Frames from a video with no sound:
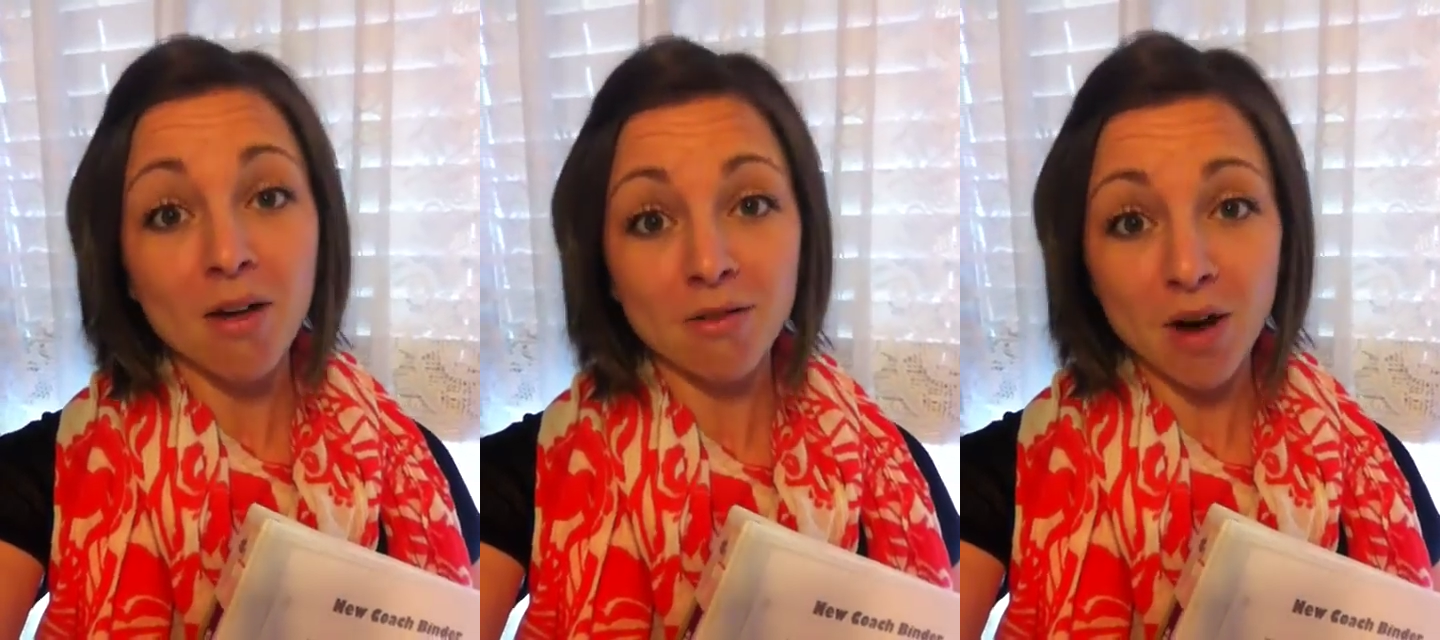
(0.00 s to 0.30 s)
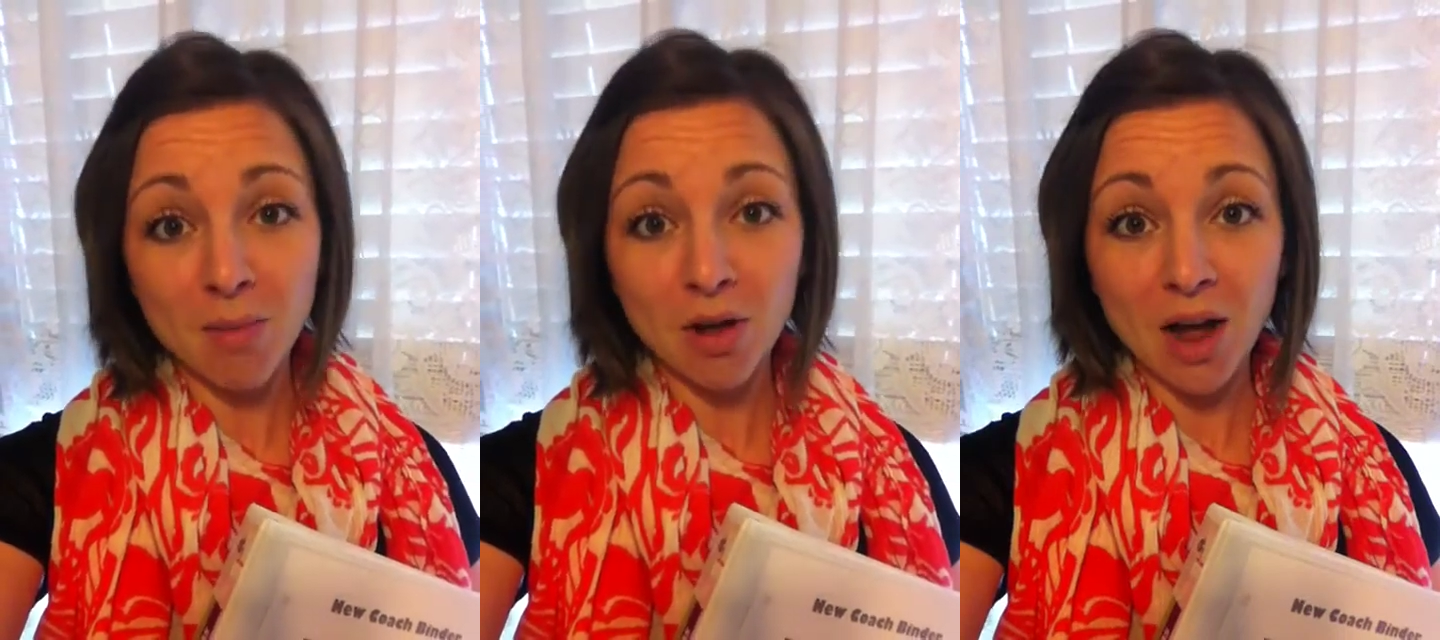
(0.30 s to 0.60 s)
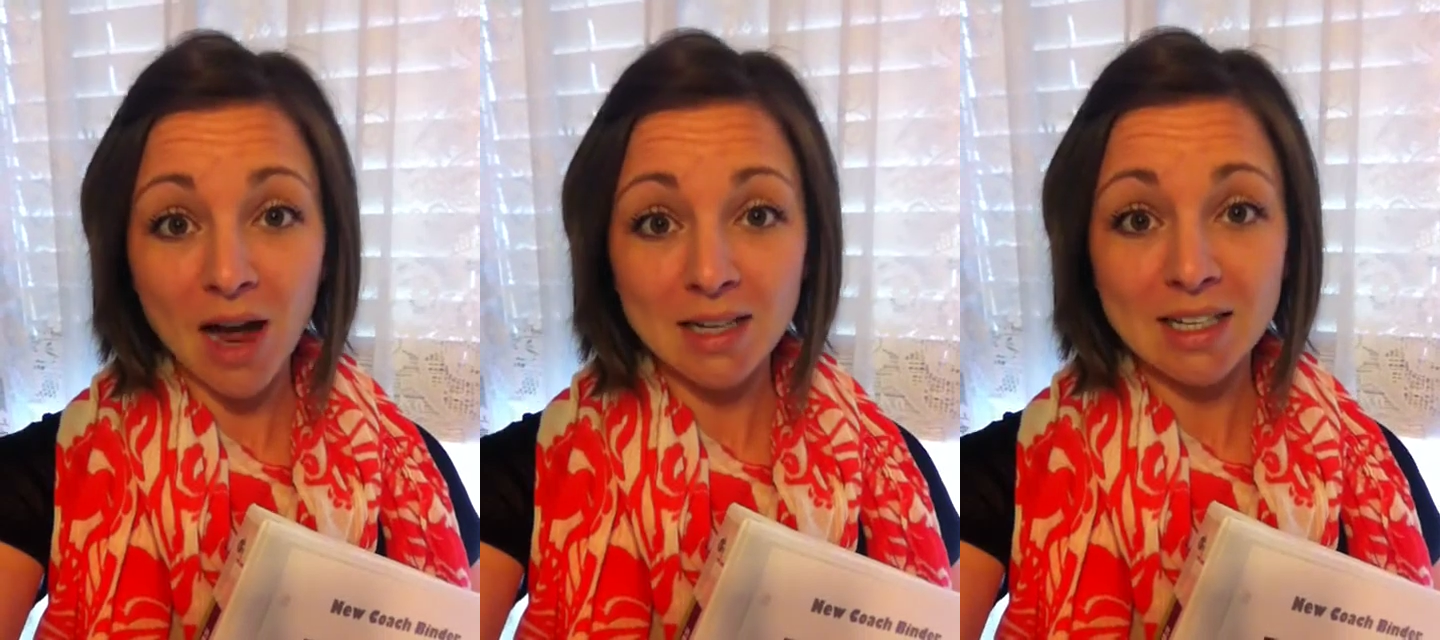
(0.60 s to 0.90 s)
from you
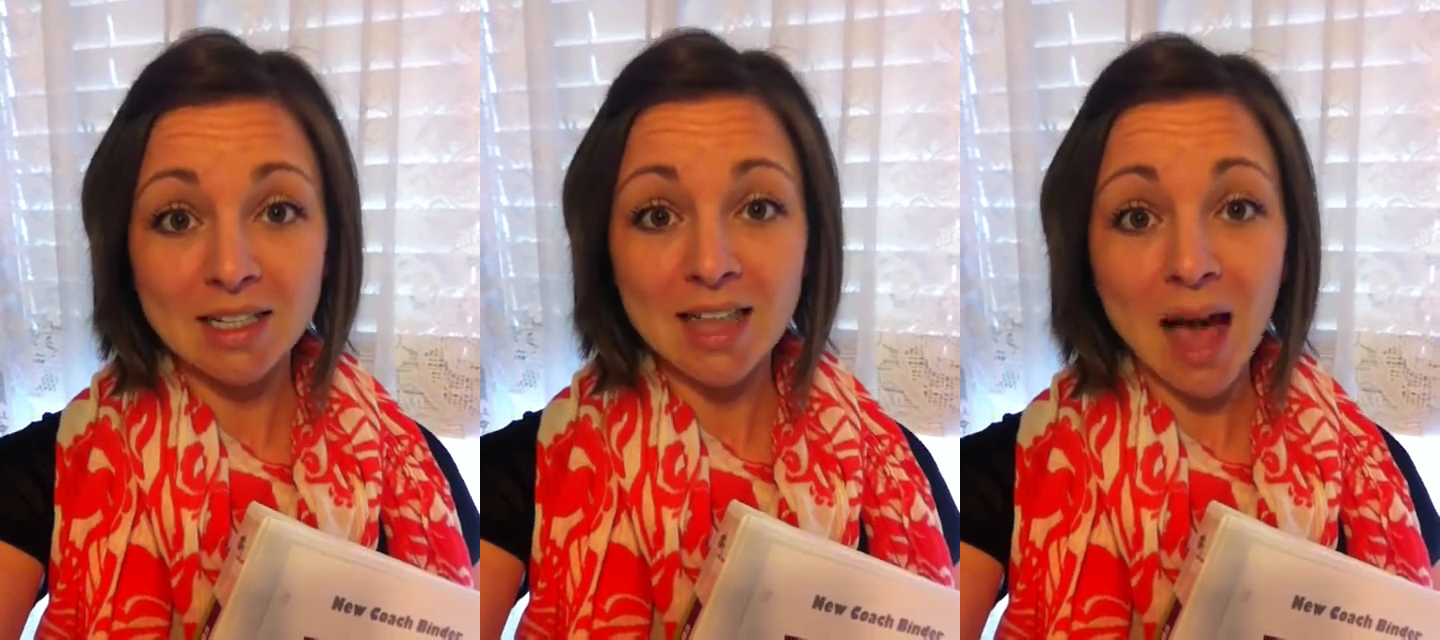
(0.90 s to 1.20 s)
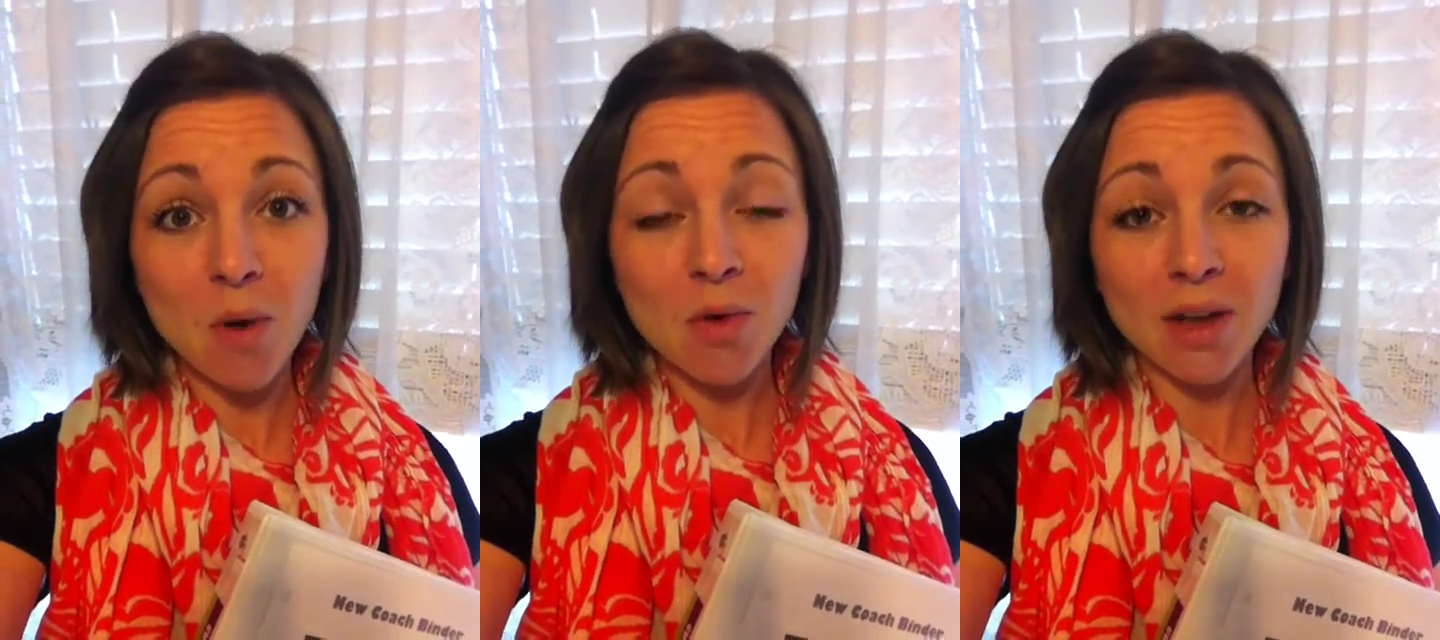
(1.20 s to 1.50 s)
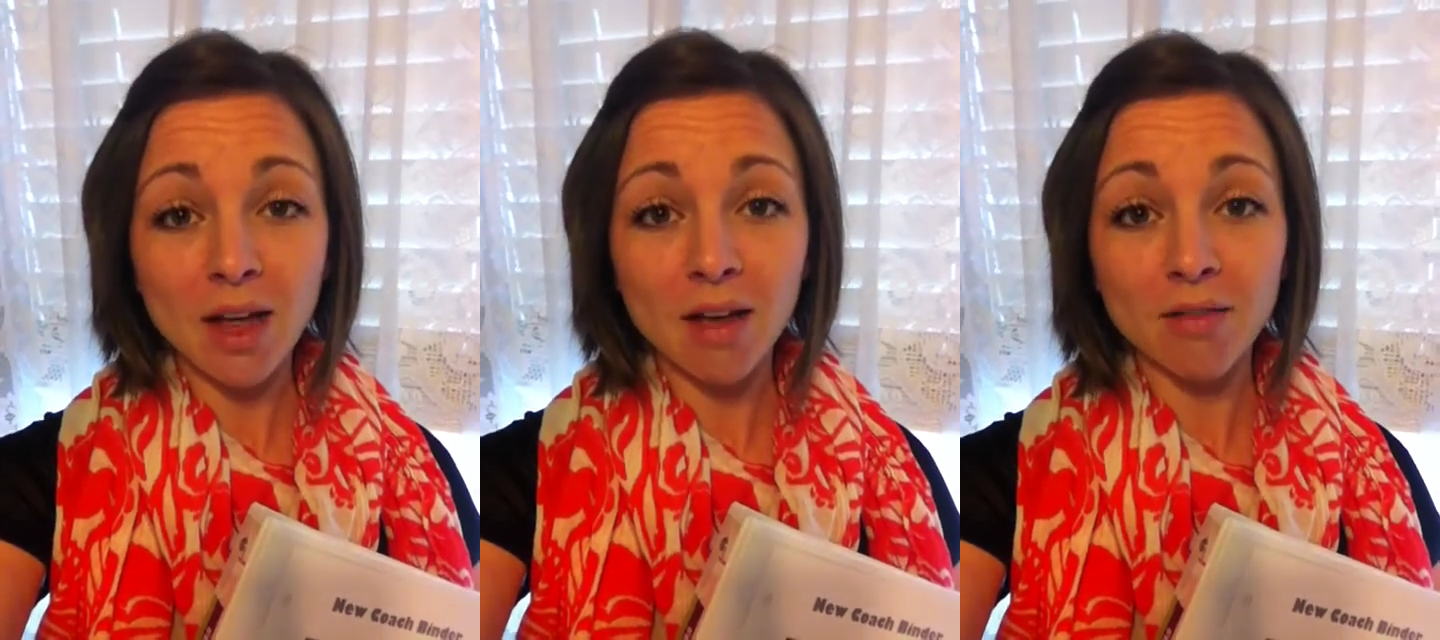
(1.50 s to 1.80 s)
guys because that will
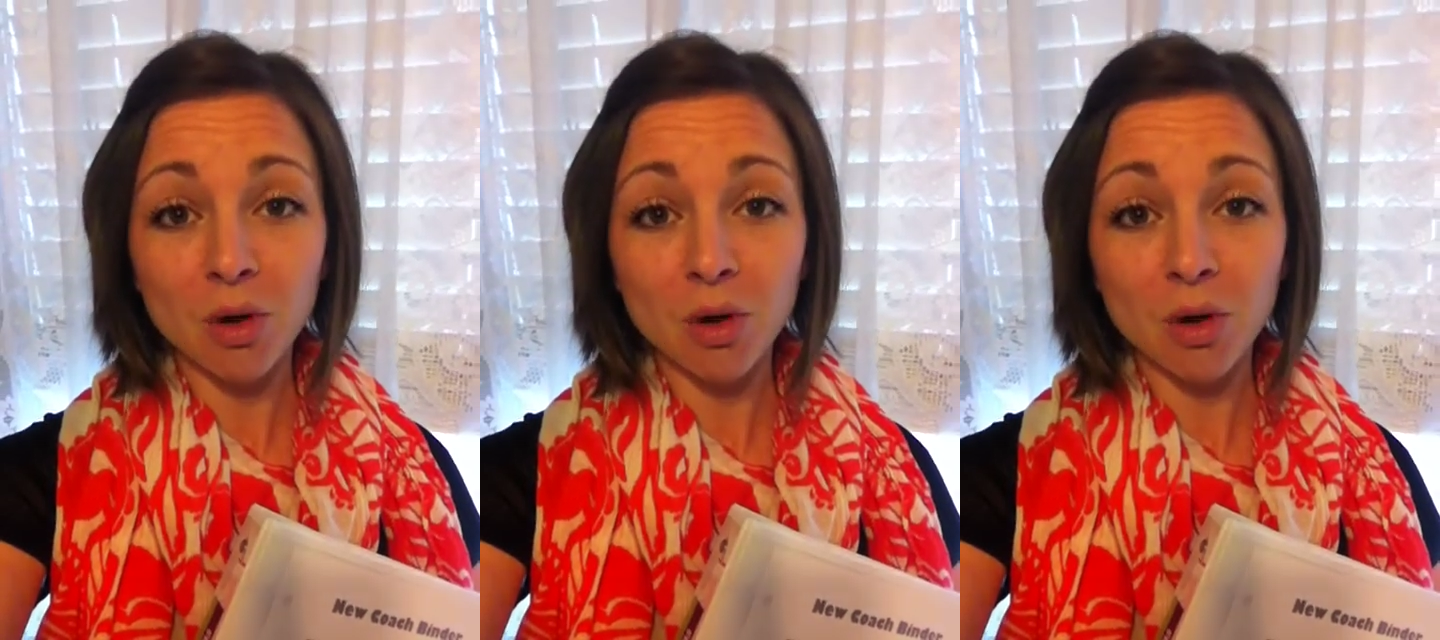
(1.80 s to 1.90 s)
give